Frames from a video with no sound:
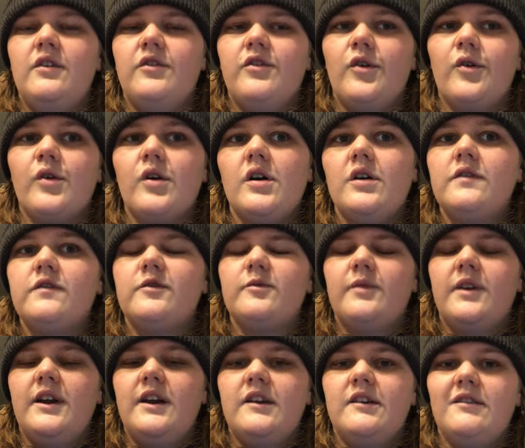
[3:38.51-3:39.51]
took off from
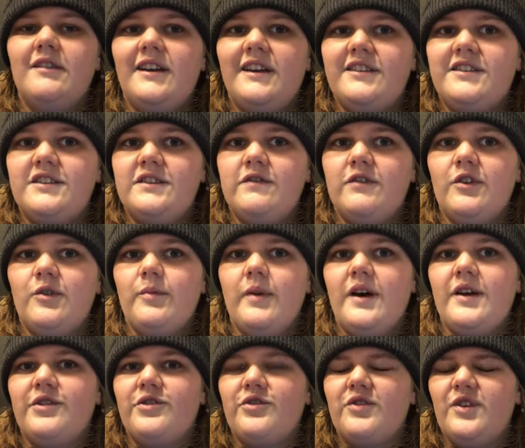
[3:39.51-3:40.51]
there and lasted for
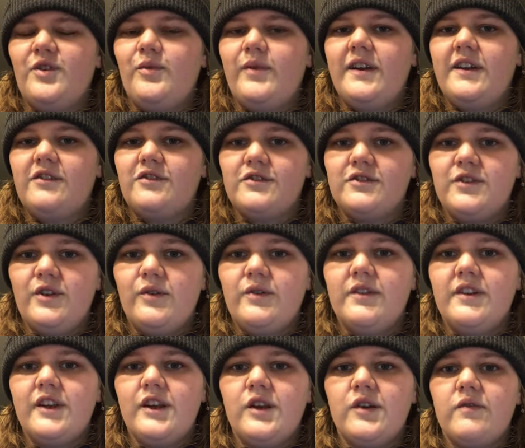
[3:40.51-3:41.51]
about three weeks or so on
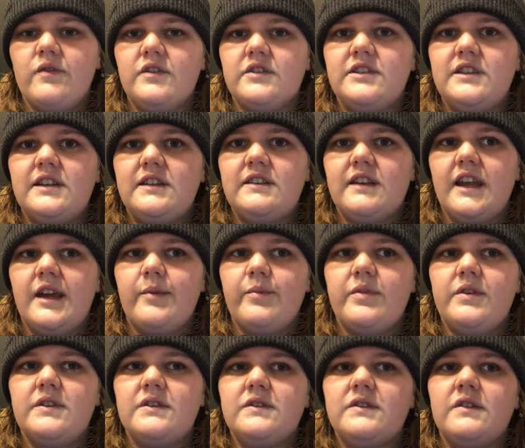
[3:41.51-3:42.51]
the university's
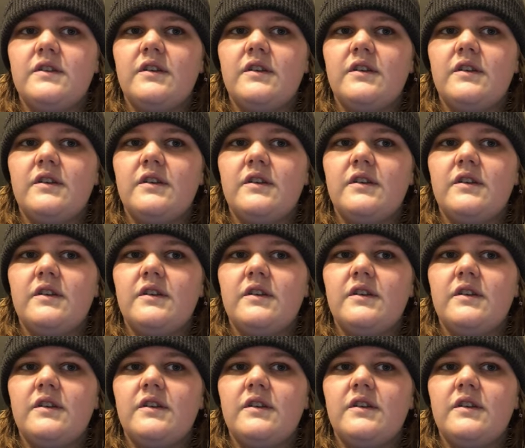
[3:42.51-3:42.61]
campus.